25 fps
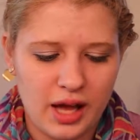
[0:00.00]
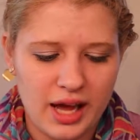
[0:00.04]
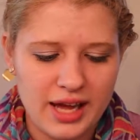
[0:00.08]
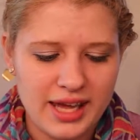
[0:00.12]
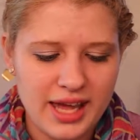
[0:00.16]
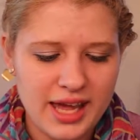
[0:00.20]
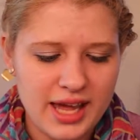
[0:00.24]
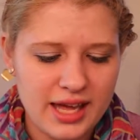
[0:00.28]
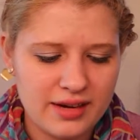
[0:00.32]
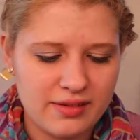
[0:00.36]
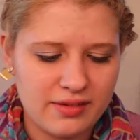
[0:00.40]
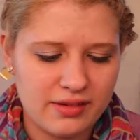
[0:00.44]
I
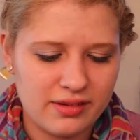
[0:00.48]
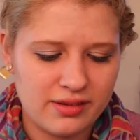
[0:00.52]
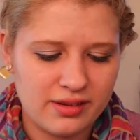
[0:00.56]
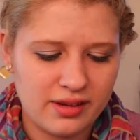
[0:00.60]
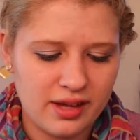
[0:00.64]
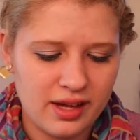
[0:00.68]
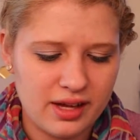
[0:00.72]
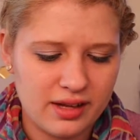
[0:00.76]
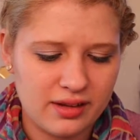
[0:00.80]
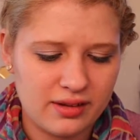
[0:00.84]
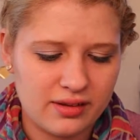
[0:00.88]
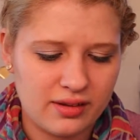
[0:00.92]
can't even
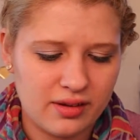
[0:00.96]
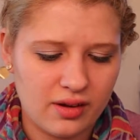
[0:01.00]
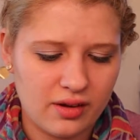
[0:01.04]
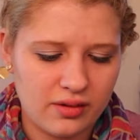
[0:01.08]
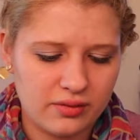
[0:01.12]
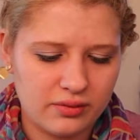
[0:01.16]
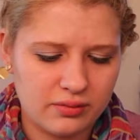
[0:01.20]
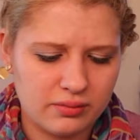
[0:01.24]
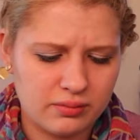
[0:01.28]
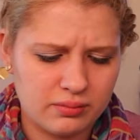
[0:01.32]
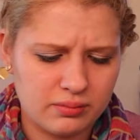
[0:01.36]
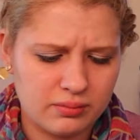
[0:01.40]
say it,
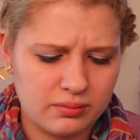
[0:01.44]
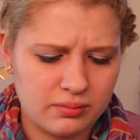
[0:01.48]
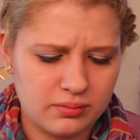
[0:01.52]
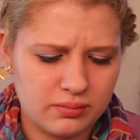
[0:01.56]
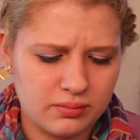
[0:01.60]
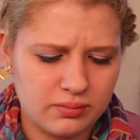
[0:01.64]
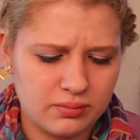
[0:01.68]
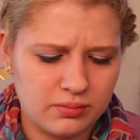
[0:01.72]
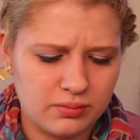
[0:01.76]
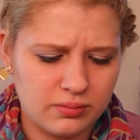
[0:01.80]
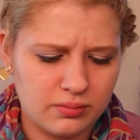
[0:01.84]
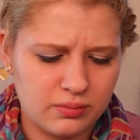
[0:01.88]
so
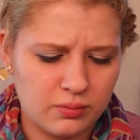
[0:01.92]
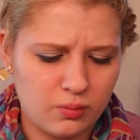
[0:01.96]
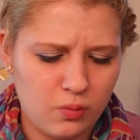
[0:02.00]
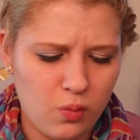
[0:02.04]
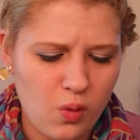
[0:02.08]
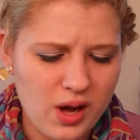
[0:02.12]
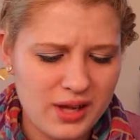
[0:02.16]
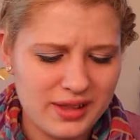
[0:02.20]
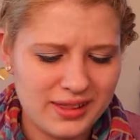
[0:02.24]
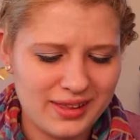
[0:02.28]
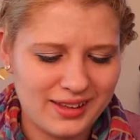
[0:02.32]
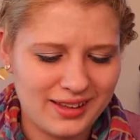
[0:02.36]

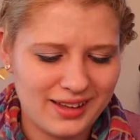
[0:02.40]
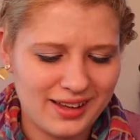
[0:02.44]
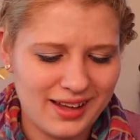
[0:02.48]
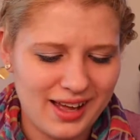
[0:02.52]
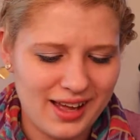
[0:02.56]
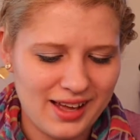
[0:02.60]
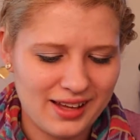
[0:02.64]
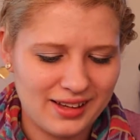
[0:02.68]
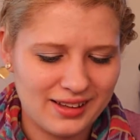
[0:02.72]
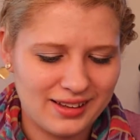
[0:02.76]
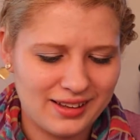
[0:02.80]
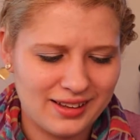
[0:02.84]
what the
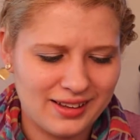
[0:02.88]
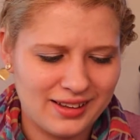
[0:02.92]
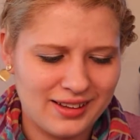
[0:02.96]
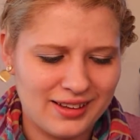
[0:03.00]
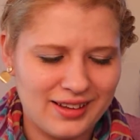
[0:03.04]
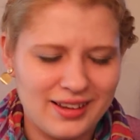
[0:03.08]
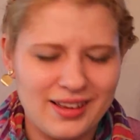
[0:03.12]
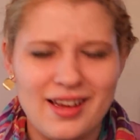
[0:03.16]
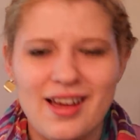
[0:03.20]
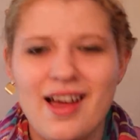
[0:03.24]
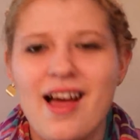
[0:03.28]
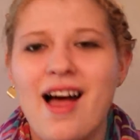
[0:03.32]
heck,
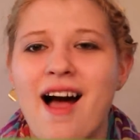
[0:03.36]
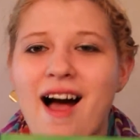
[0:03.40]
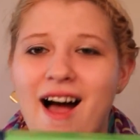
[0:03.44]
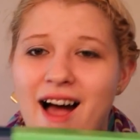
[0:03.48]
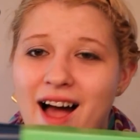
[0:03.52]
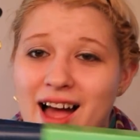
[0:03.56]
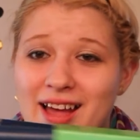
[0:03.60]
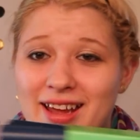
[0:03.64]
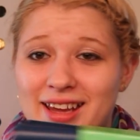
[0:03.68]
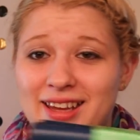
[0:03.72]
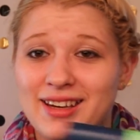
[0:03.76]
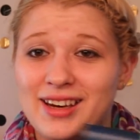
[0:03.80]

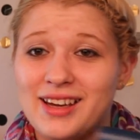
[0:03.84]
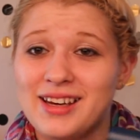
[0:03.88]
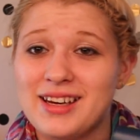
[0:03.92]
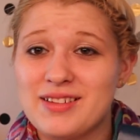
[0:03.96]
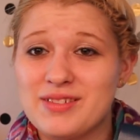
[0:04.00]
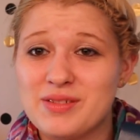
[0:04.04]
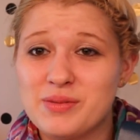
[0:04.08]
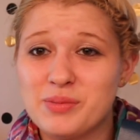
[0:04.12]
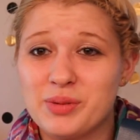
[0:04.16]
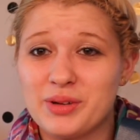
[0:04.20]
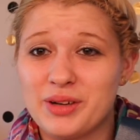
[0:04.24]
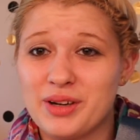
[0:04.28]
I cannot
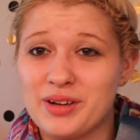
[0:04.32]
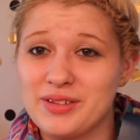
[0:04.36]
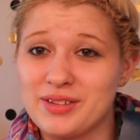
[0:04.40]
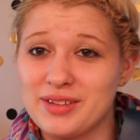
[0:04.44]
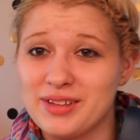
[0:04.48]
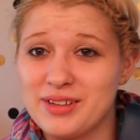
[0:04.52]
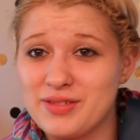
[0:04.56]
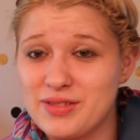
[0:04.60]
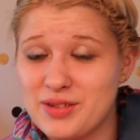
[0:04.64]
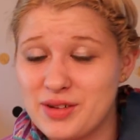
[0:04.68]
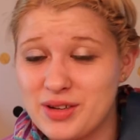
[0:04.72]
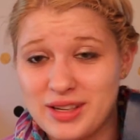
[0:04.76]
even pronounce
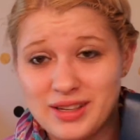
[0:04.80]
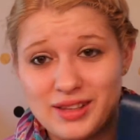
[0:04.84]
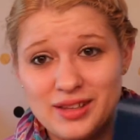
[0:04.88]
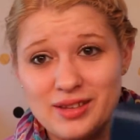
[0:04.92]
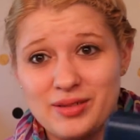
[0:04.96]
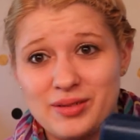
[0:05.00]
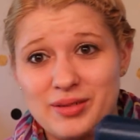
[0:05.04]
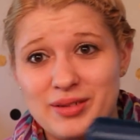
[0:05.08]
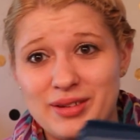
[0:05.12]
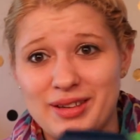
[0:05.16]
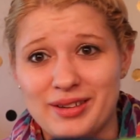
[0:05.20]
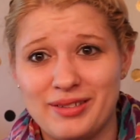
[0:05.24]
it. If you get
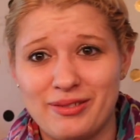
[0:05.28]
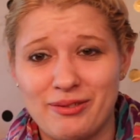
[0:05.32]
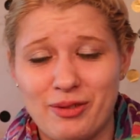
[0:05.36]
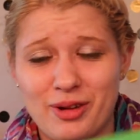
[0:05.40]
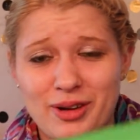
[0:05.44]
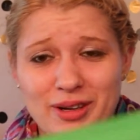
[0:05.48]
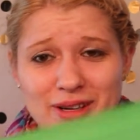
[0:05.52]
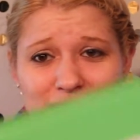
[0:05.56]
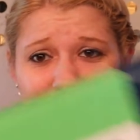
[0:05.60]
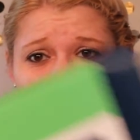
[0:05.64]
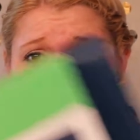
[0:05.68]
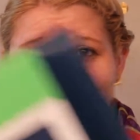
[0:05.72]
this
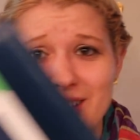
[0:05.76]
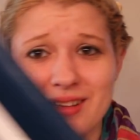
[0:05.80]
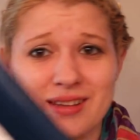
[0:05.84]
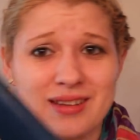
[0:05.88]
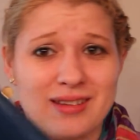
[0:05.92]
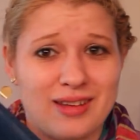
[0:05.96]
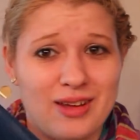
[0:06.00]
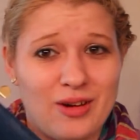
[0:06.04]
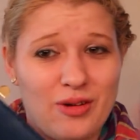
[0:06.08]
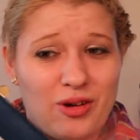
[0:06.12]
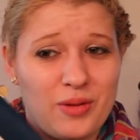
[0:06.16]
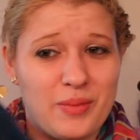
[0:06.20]
one of
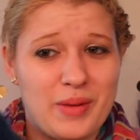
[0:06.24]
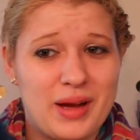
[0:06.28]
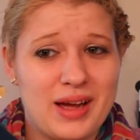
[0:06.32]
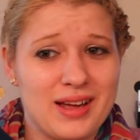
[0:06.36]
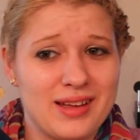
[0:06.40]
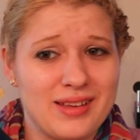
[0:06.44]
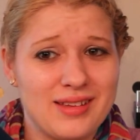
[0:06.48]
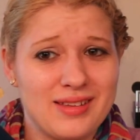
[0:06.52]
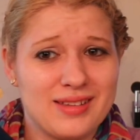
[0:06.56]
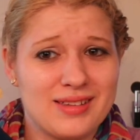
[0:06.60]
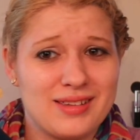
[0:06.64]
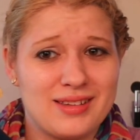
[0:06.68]
these yoga
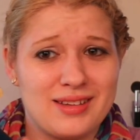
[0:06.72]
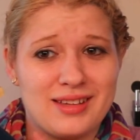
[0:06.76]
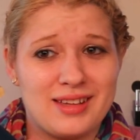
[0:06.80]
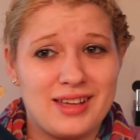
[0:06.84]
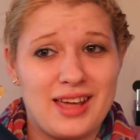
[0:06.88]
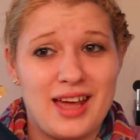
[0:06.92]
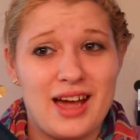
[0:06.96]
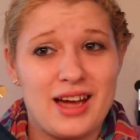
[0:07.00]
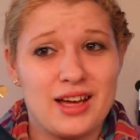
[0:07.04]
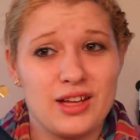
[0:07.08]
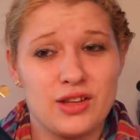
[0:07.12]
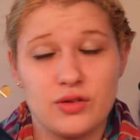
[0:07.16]
mats,
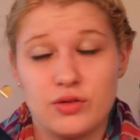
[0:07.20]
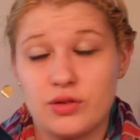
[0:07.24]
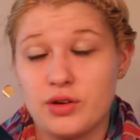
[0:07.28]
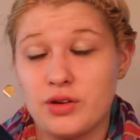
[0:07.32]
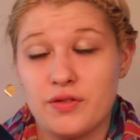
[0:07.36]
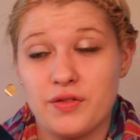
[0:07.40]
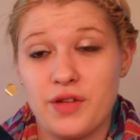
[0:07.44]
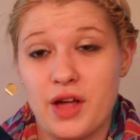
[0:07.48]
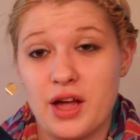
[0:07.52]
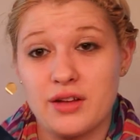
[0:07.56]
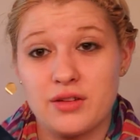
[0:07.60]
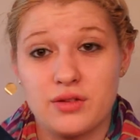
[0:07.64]
yeah, it's free
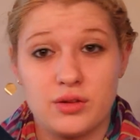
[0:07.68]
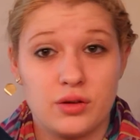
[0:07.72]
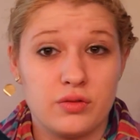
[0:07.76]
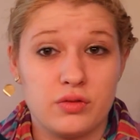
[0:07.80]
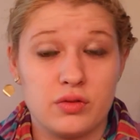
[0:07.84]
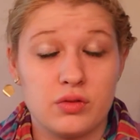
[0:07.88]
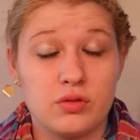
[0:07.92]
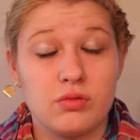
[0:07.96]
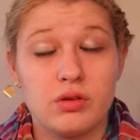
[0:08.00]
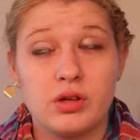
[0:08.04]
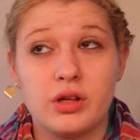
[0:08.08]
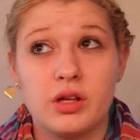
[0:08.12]
of that. So
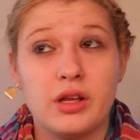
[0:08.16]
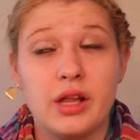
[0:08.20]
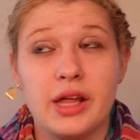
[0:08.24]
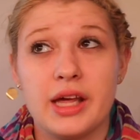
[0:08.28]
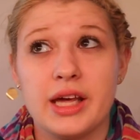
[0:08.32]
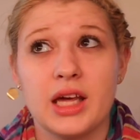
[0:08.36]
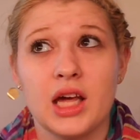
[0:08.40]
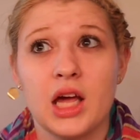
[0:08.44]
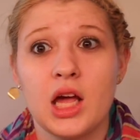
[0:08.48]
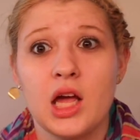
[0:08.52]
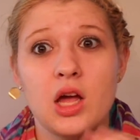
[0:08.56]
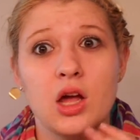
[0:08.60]
if you're really
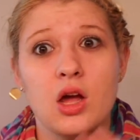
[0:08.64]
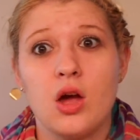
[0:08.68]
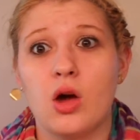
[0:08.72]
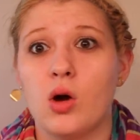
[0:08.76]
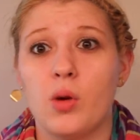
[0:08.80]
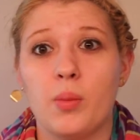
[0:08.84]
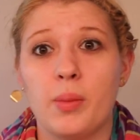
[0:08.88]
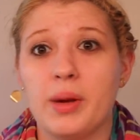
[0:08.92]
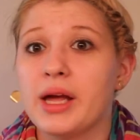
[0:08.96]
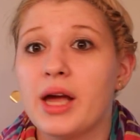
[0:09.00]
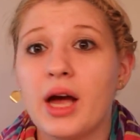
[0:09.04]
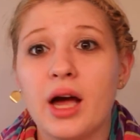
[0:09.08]
like,
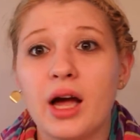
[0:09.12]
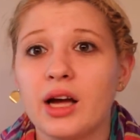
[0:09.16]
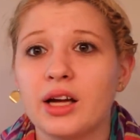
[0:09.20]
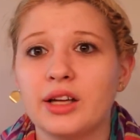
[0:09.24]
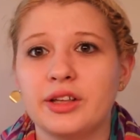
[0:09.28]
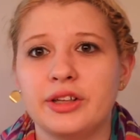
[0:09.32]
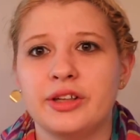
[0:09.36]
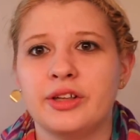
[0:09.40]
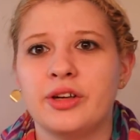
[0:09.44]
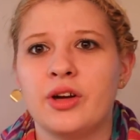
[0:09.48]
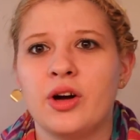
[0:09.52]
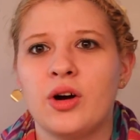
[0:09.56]
oh my
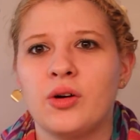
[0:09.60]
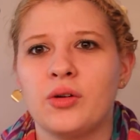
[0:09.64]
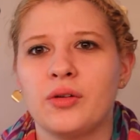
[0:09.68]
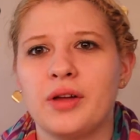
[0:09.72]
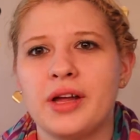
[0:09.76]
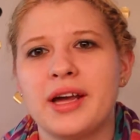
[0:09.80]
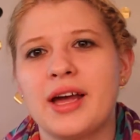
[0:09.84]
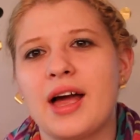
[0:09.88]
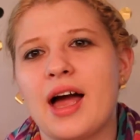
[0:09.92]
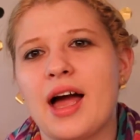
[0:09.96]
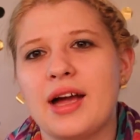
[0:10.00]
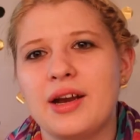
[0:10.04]
gosh, you know,
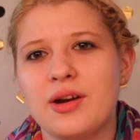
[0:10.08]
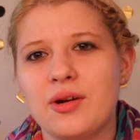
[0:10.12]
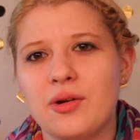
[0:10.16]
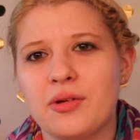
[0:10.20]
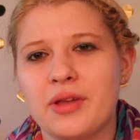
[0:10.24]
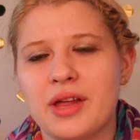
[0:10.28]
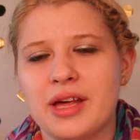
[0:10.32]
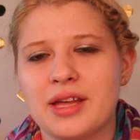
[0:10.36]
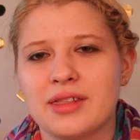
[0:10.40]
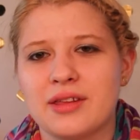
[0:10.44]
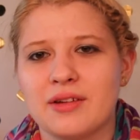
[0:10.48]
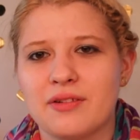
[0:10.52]
like I know
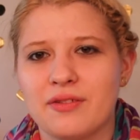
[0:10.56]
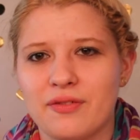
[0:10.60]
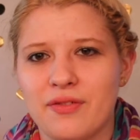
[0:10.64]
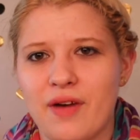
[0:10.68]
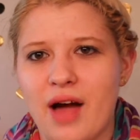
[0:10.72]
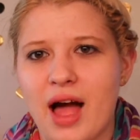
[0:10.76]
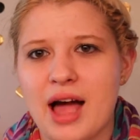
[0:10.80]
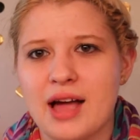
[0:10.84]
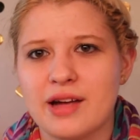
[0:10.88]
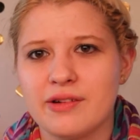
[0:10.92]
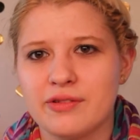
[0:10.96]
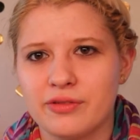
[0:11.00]
like the
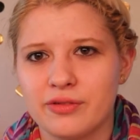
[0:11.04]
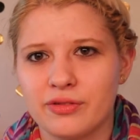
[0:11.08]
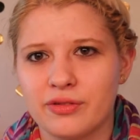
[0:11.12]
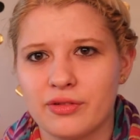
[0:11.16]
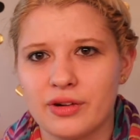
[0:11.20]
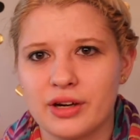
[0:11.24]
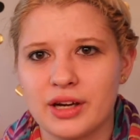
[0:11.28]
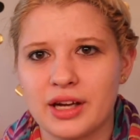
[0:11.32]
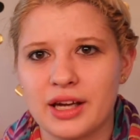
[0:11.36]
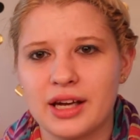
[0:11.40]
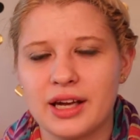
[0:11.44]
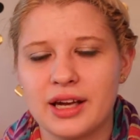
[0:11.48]
5
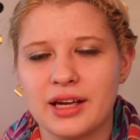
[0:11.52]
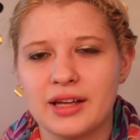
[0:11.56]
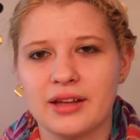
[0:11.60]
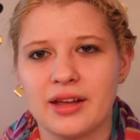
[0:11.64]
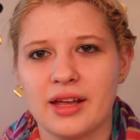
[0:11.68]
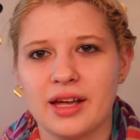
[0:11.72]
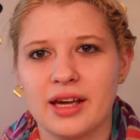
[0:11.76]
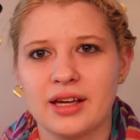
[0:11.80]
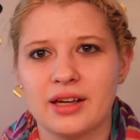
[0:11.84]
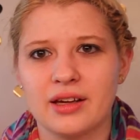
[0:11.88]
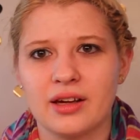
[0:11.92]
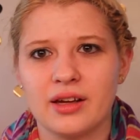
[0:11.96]
free and
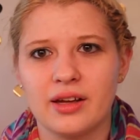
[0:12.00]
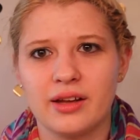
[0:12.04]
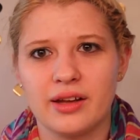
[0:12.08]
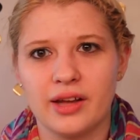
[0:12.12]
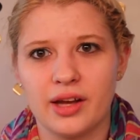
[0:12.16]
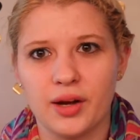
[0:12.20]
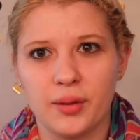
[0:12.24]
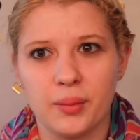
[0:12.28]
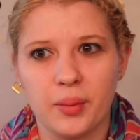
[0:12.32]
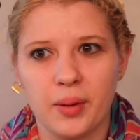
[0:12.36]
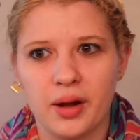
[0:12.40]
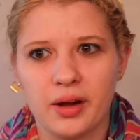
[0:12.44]
like
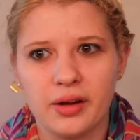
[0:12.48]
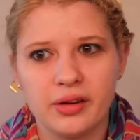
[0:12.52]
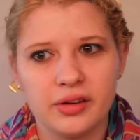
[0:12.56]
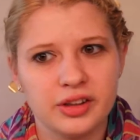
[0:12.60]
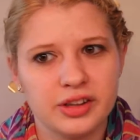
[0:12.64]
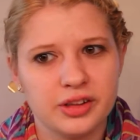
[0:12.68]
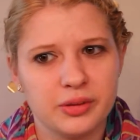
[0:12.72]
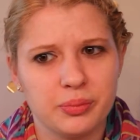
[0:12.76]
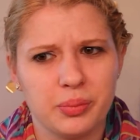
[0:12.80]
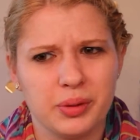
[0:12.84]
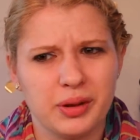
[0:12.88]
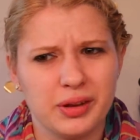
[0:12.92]
nail
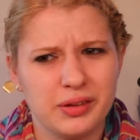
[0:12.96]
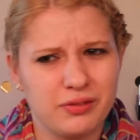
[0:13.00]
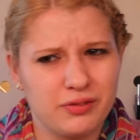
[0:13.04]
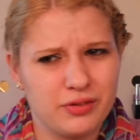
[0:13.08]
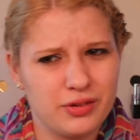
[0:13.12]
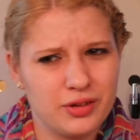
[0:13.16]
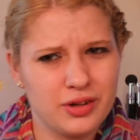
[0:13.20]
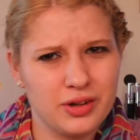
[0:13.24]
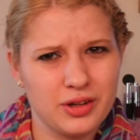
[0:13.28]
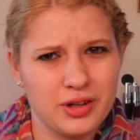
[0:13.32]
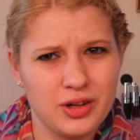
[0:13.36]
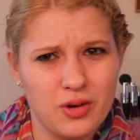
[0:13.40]
polish, but
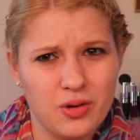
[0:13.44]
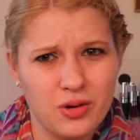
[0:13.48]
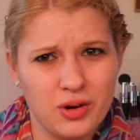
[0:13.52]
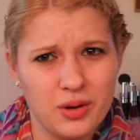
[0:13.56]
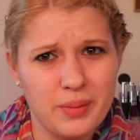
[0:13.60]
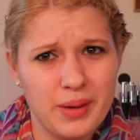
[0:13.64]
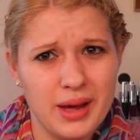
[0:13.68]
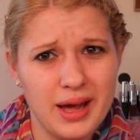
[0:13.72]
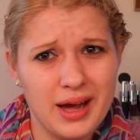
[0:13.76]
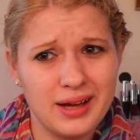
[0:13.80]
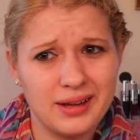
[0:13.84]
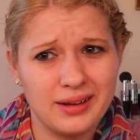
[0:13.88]
for a yoga
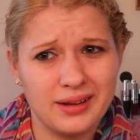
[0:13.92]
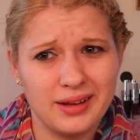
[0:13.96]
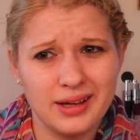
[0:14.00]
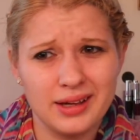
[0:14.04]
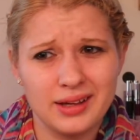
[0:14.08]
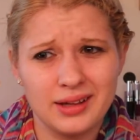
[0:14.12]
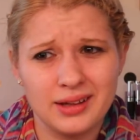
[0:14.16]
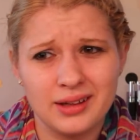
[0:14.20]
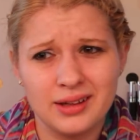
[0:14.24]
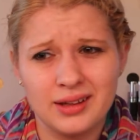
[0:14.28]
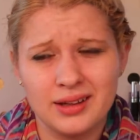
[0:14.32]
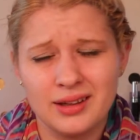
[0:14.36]
mat,
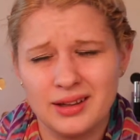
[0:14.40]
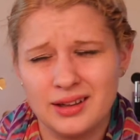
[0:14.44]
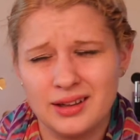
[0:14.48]
like